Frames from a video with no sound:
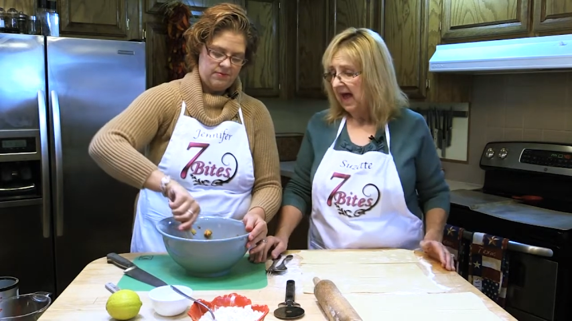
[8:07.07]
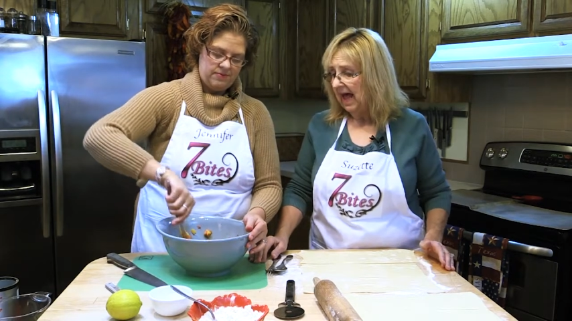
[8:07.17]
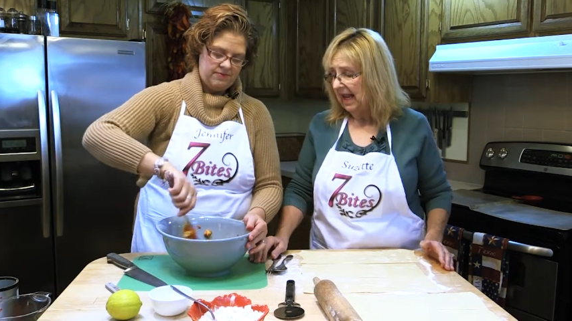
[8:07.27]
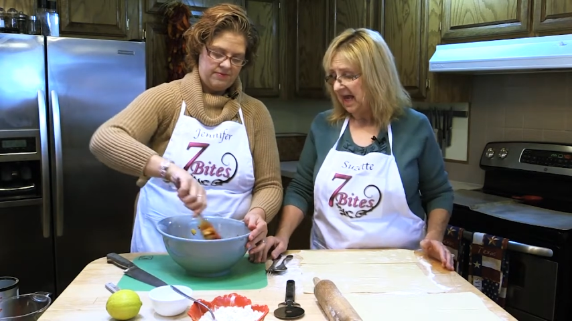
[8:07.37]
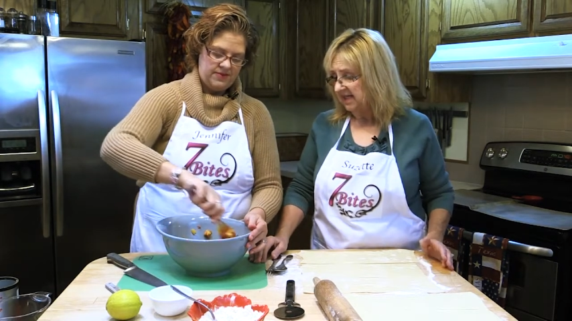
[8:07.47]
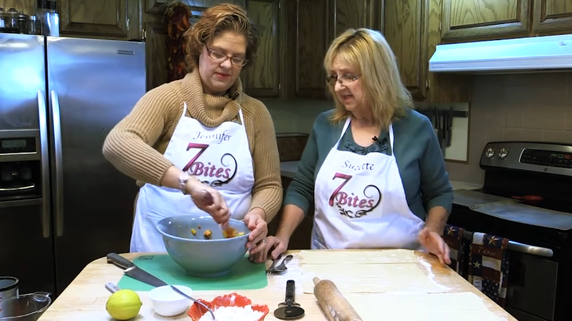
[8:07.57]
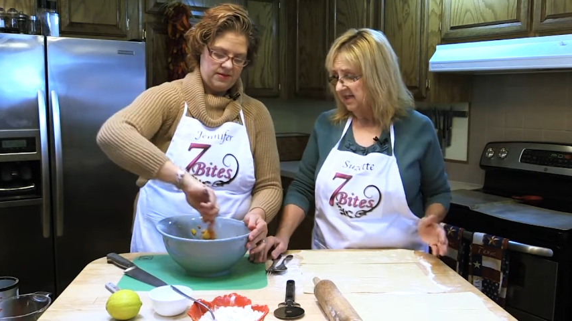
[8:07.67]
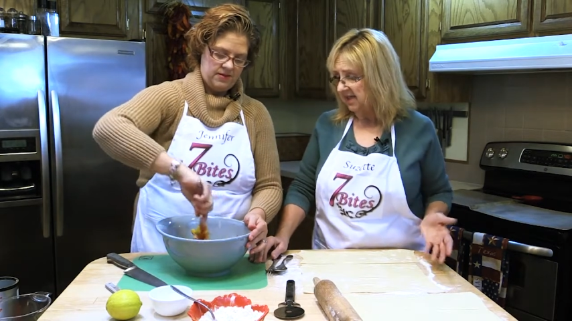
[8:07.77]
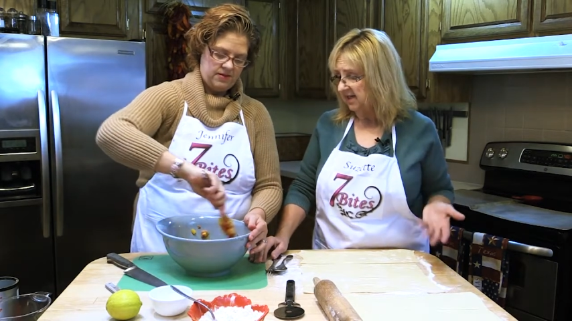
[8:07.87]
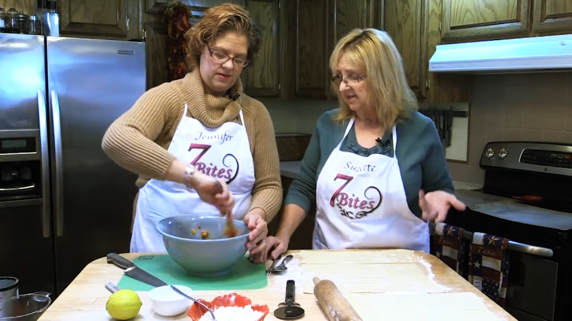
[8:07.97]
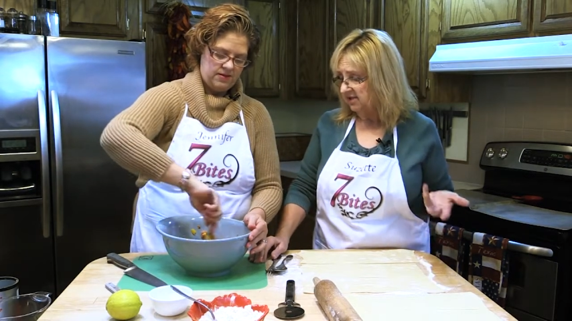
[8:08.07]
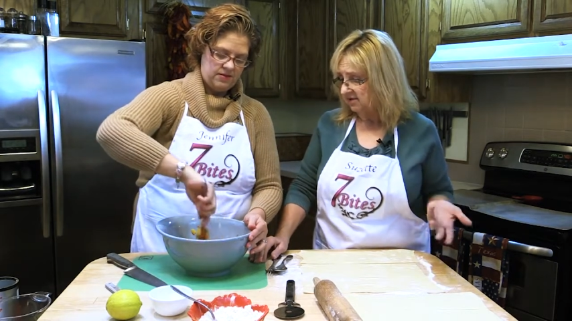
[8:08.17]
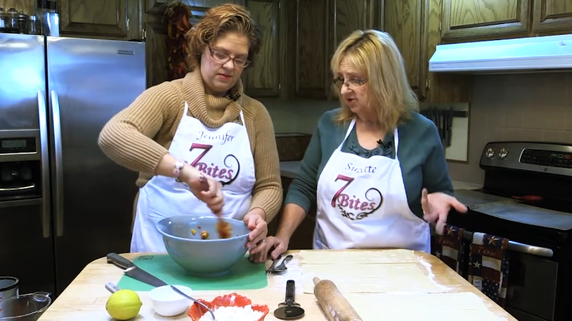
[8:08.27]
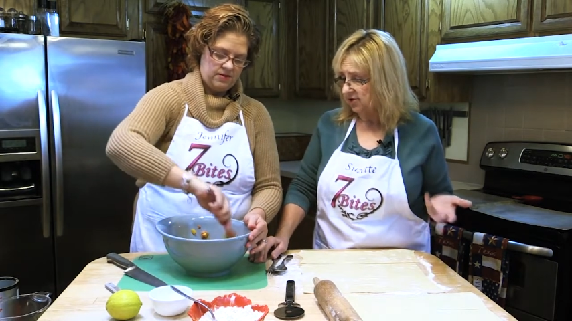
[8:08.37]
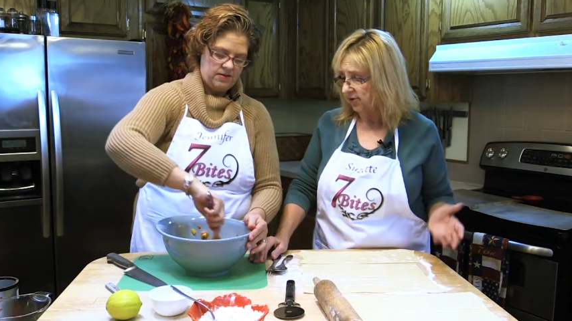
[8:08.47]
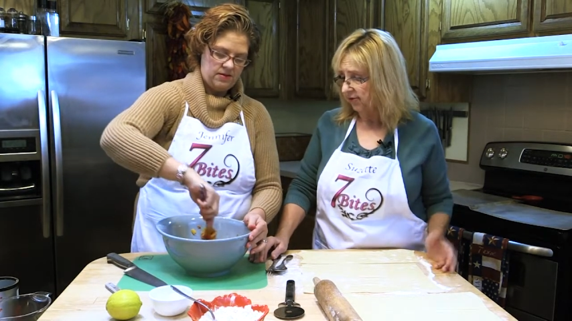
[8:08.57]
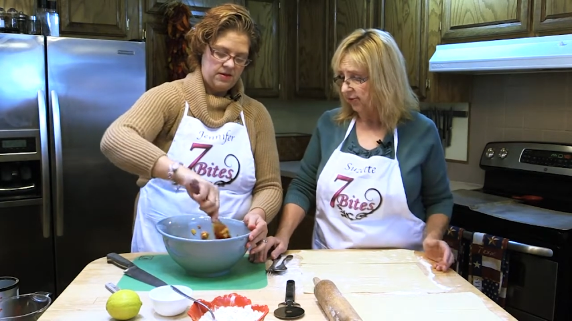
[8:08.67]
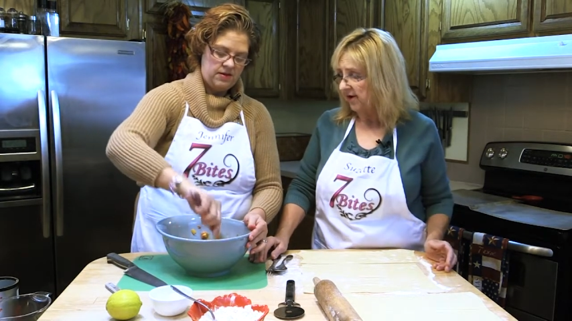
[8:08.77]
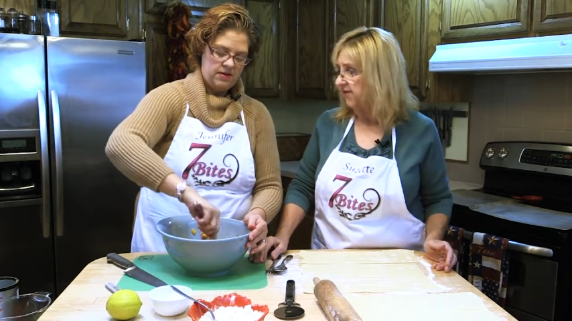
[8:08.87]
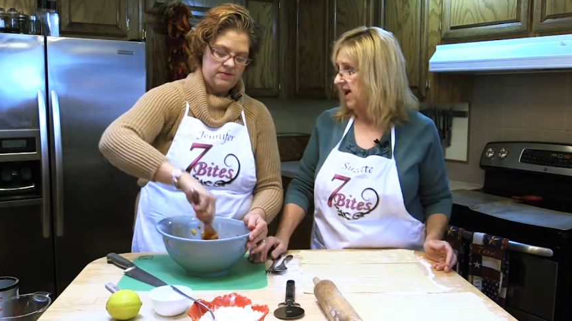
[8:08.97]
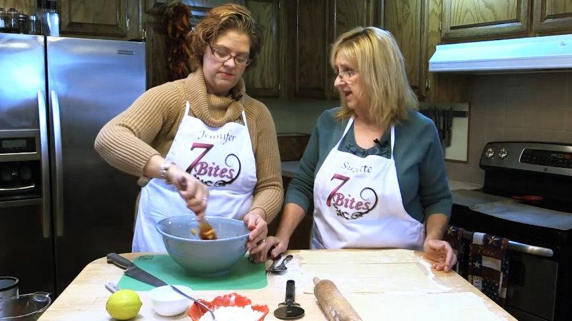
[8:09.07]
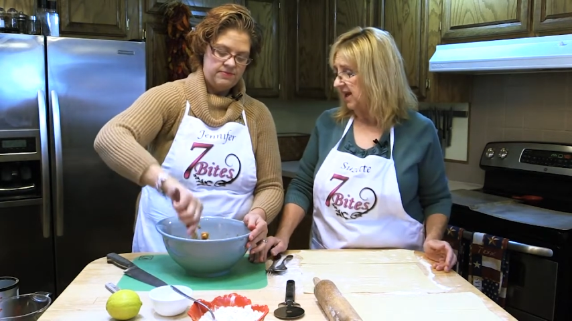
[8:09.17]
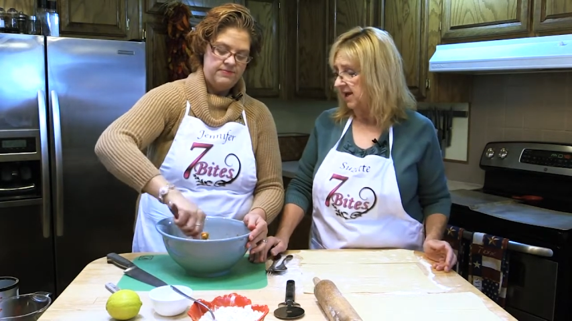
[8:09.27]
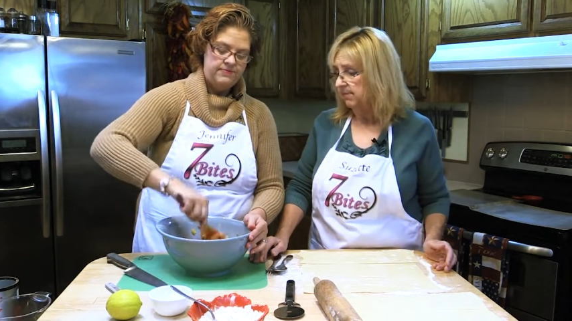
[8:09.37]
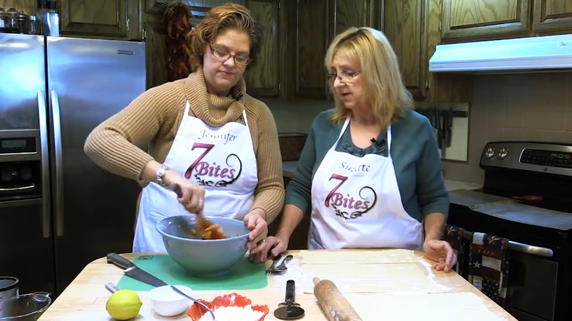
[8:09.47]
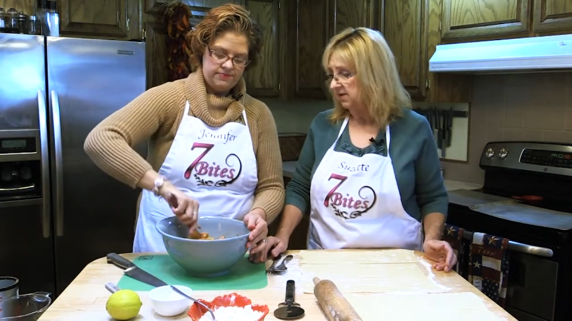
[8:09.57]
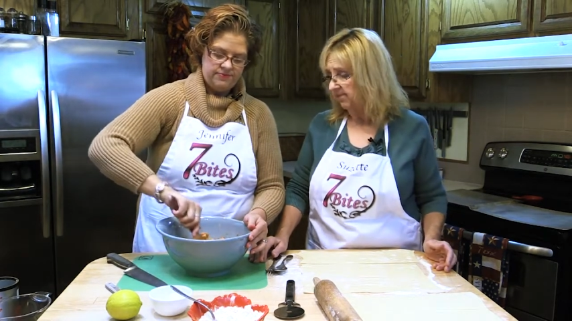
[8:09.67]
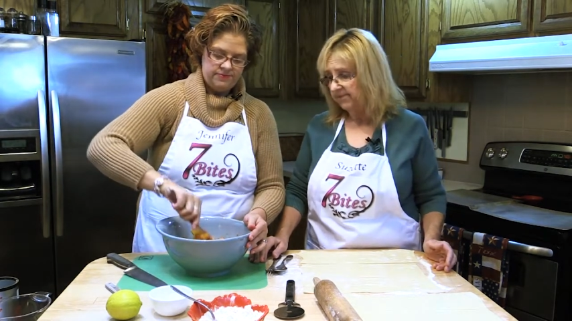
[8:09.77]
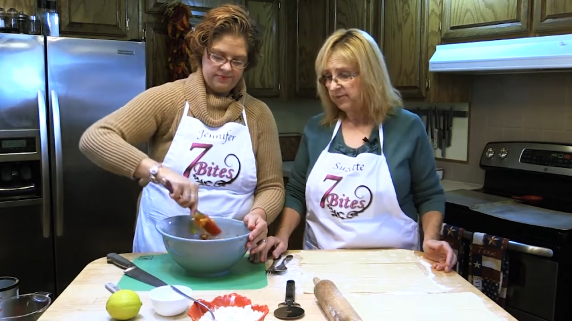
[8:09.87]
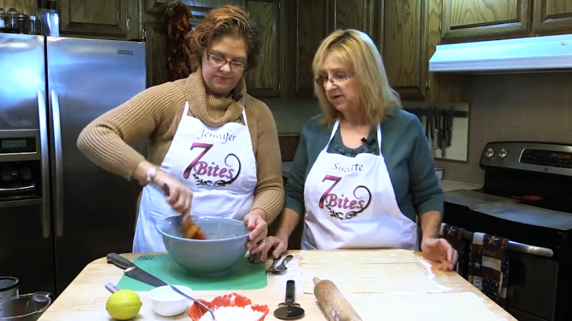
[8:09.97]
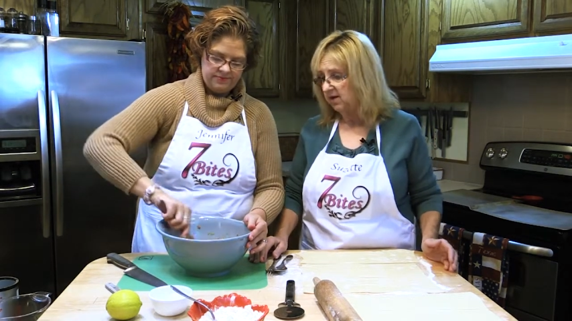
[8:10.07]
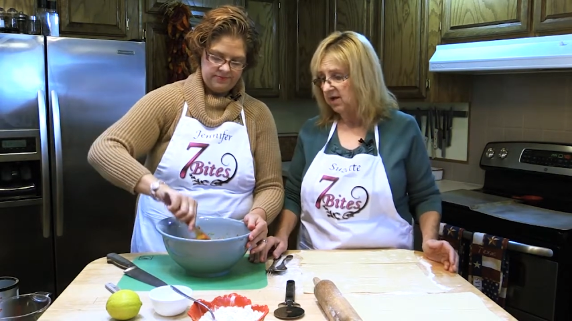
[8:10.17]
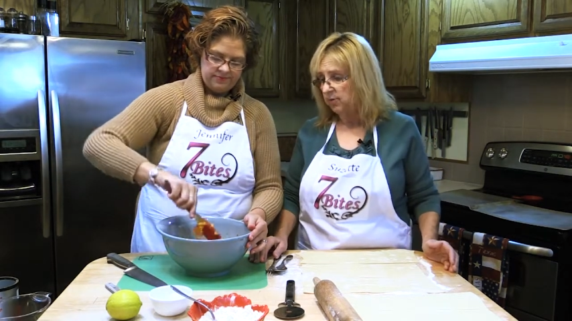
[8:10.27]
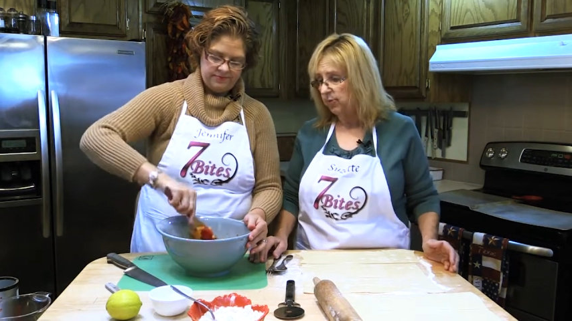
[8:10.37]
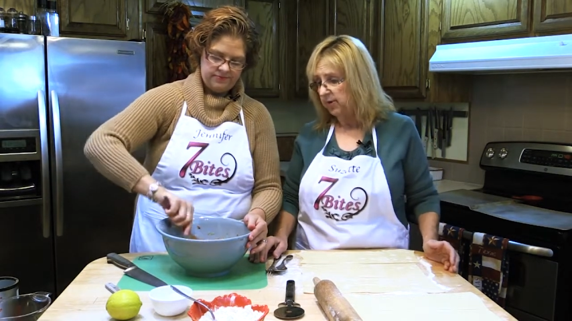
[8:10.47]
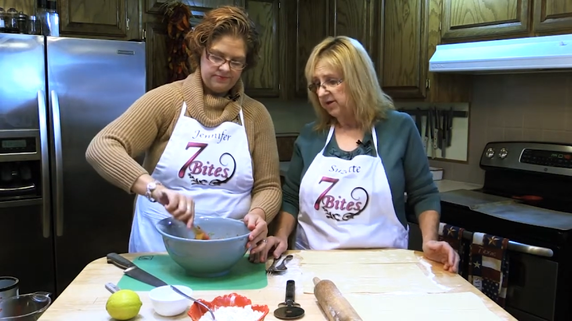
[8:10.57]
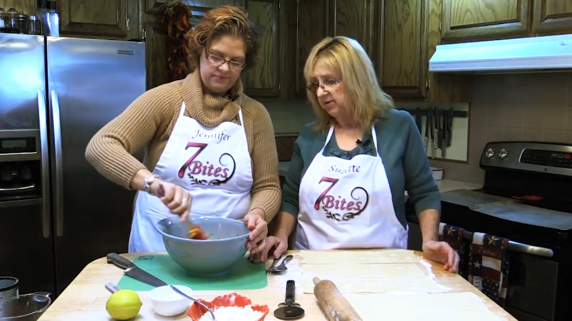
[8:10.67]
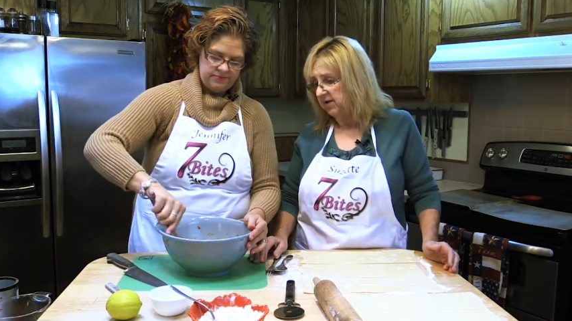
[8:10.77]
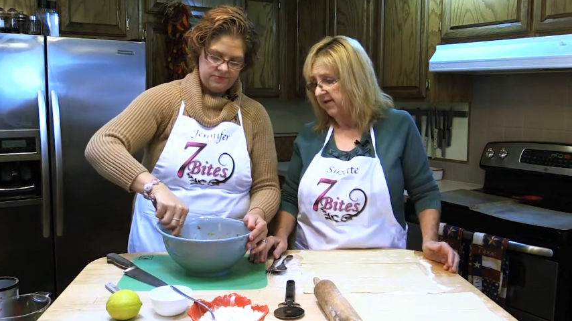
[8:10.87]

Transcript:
Speaker 1: I like to get sugar free if I can, but mm -hmm. you know, we do